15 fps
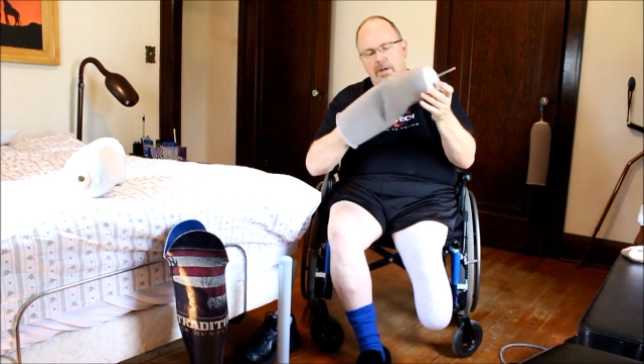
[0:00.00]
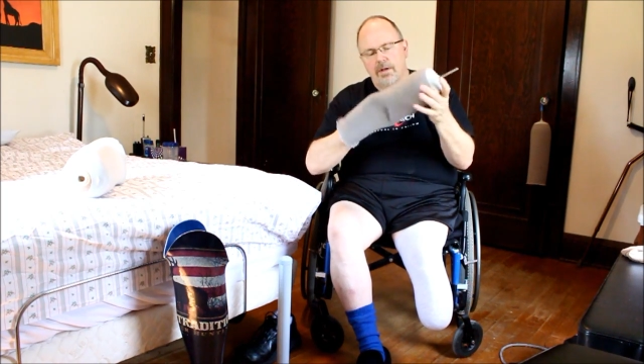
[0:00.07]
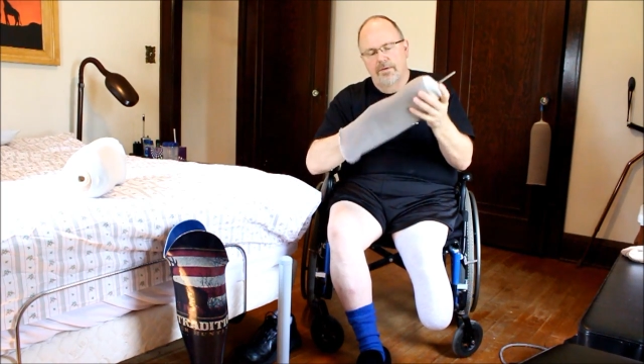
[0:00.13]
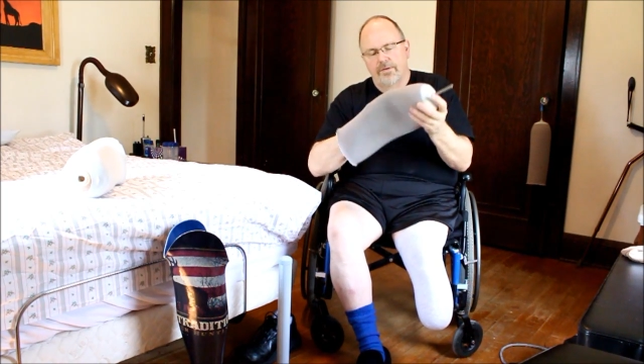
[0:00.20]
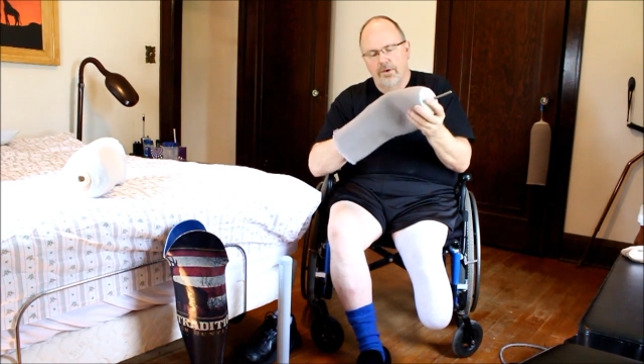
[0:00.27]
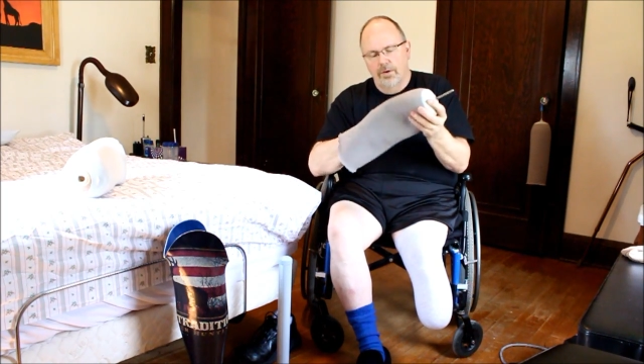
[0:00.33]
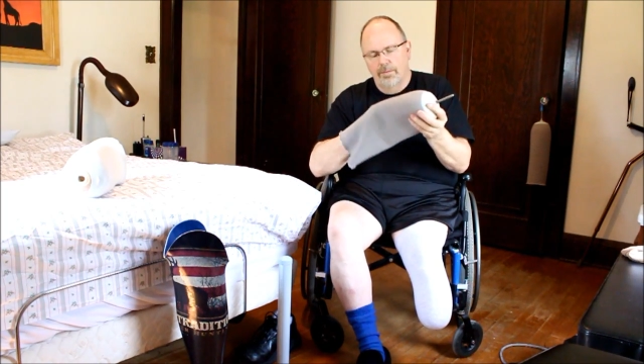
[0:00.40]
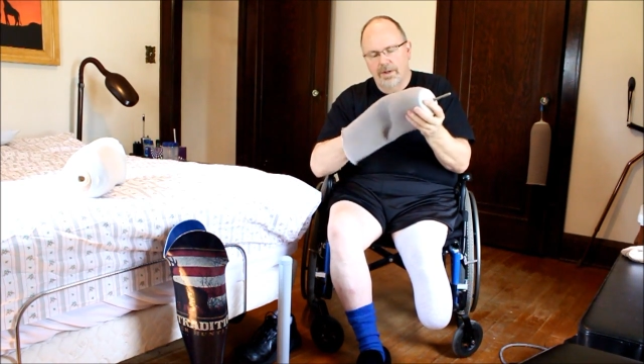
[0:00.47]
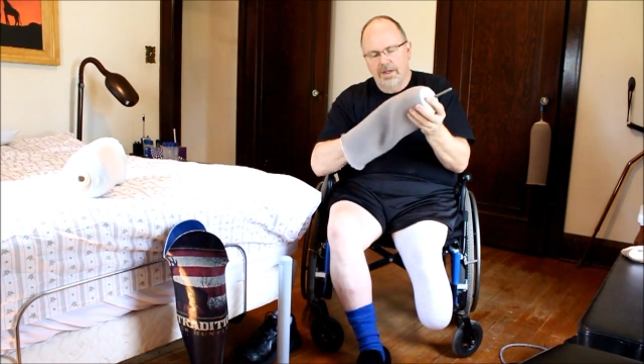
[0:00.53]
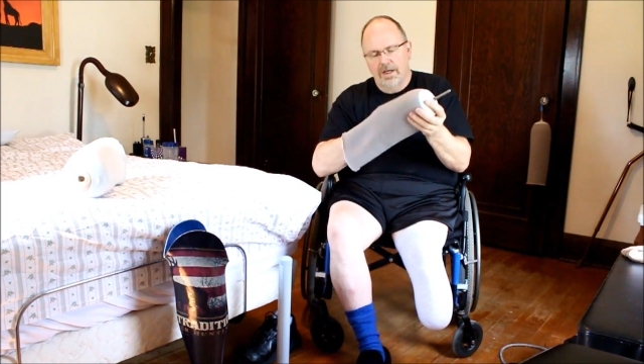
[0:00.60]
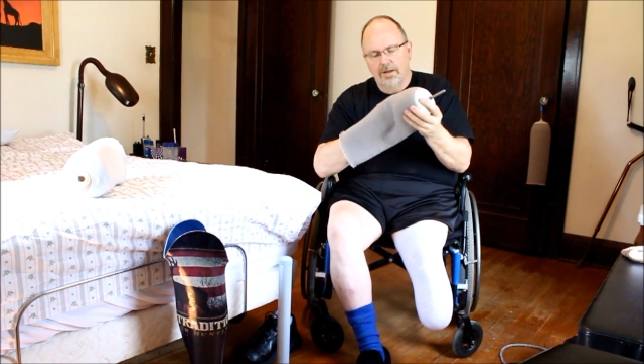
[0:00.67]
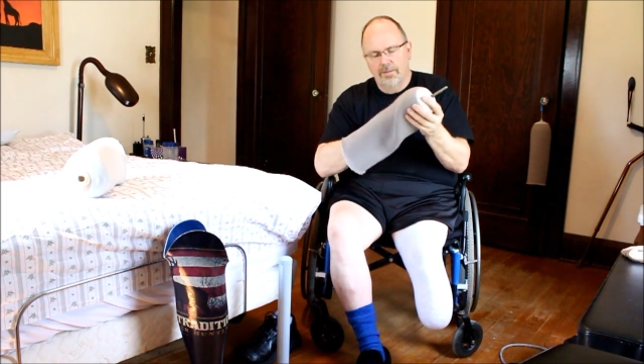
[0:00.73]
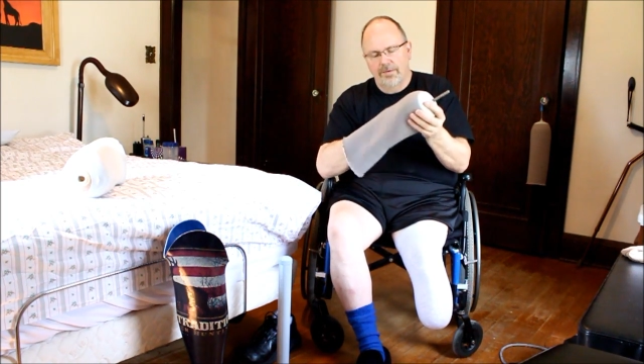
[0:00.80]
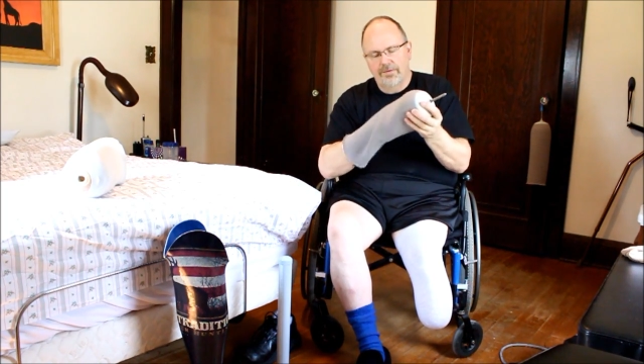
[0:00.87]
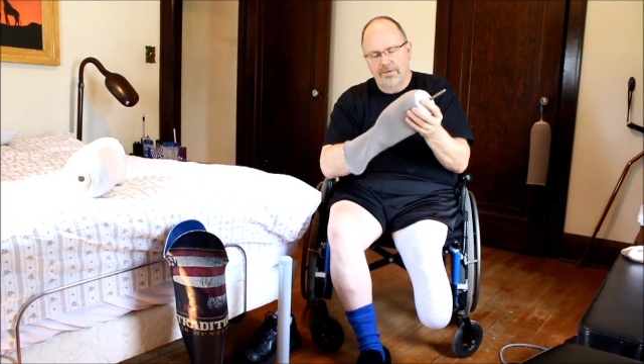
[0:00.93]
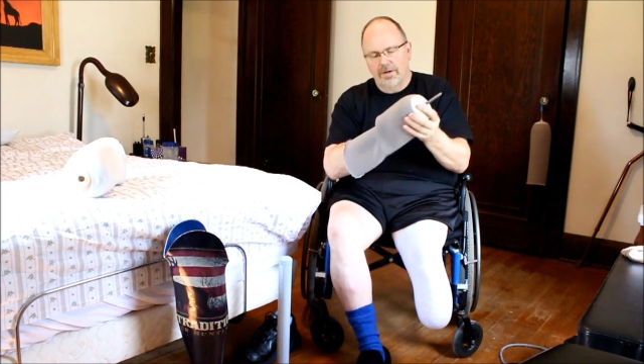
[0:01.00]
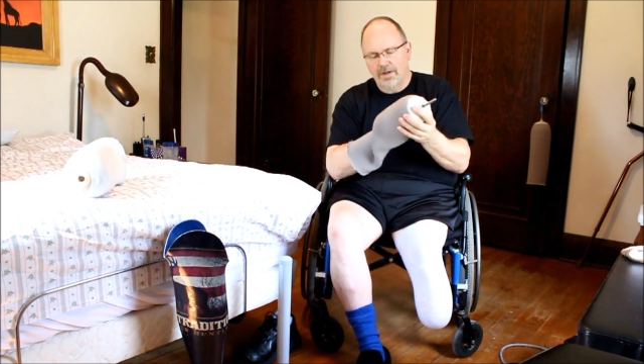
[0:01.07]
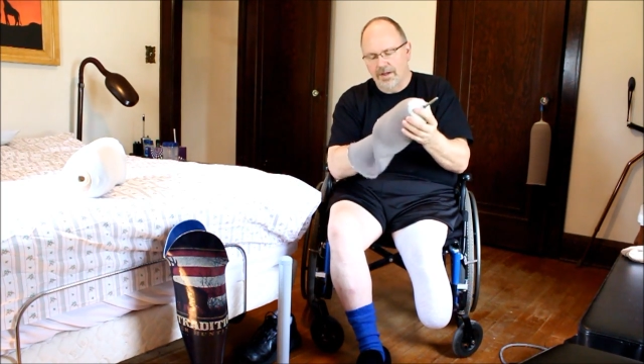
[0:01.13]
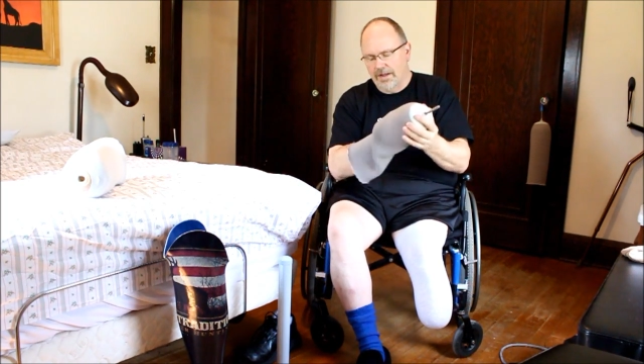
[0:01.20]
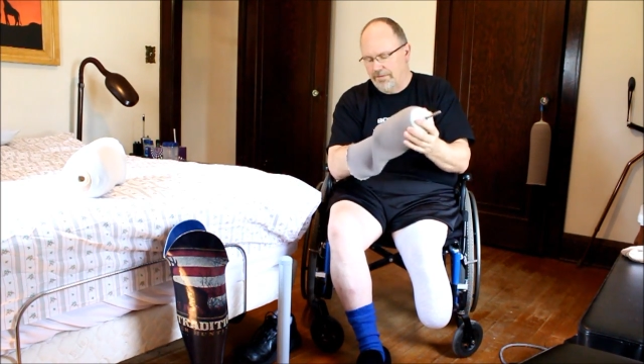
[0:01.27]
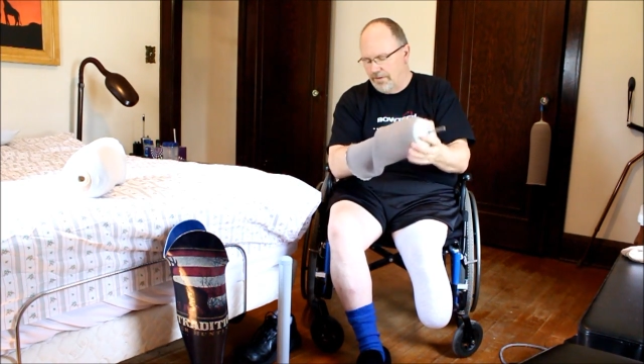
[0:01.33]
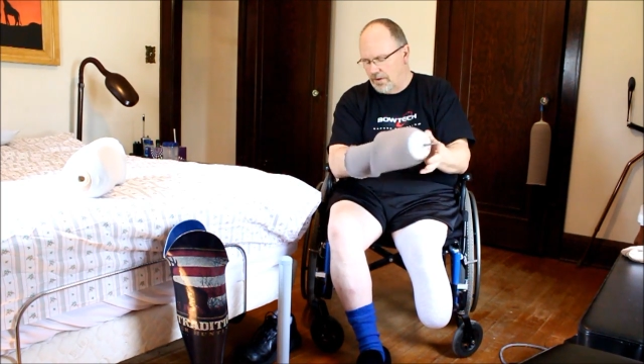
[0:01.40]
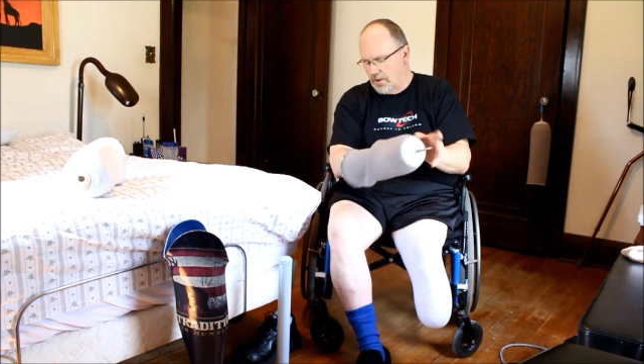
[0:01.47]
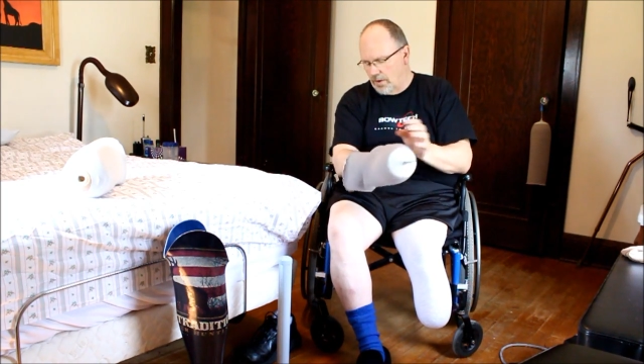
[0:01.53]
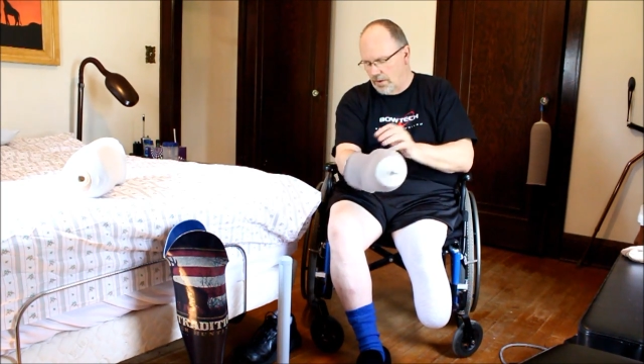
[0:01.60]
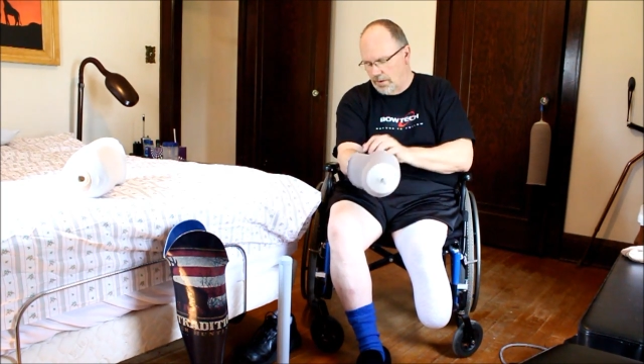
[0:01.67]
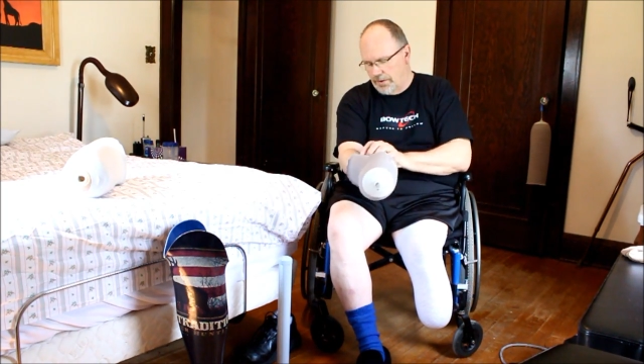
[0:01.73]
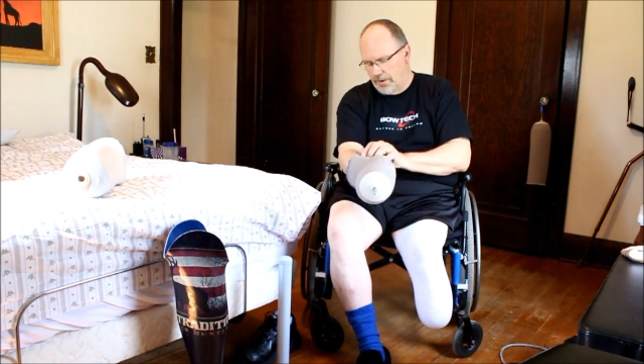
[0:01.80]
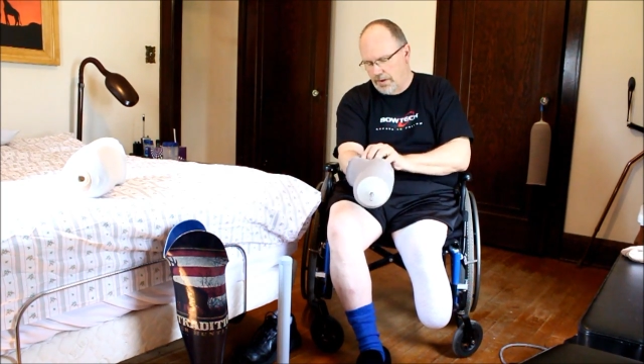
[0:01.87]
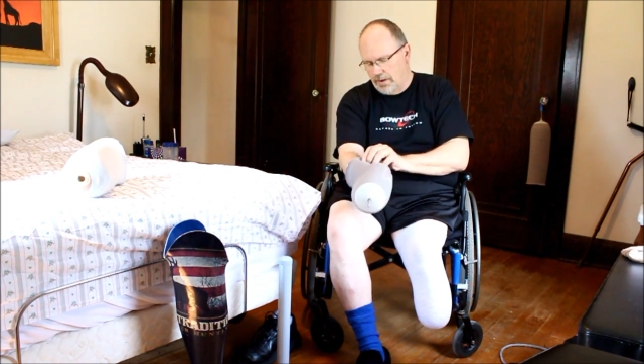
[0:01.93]
So it becomes very
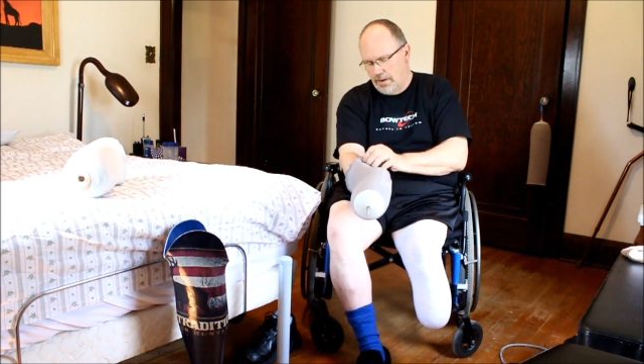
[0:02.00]
difficult